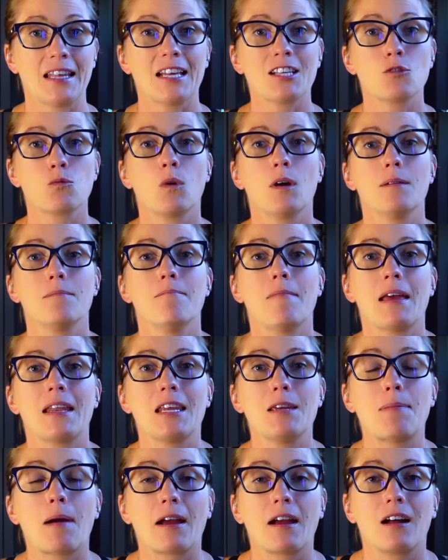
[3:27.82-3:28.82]
that's what
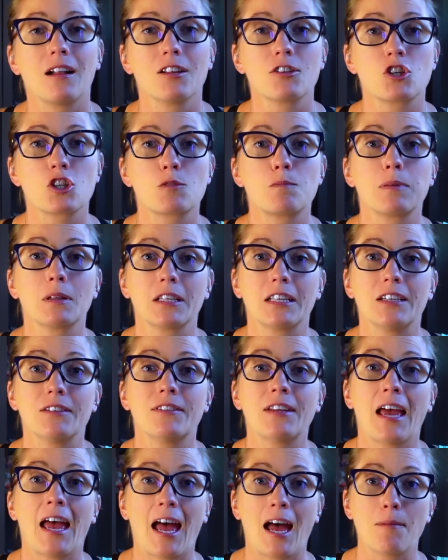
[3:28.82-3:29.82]
many biologists
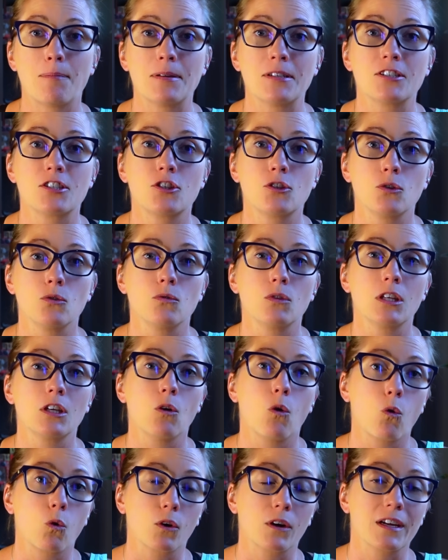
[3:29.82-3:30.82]
believed happened to the
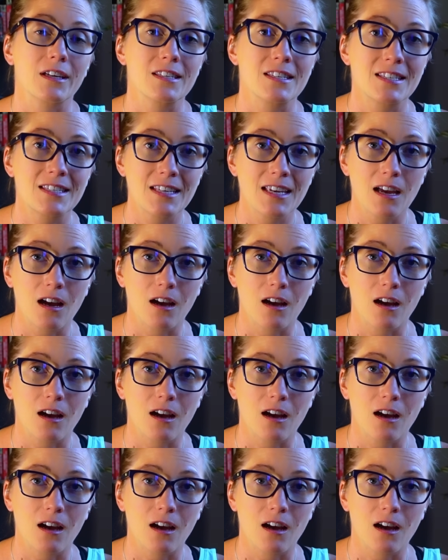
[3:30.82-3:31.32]
Oregon sea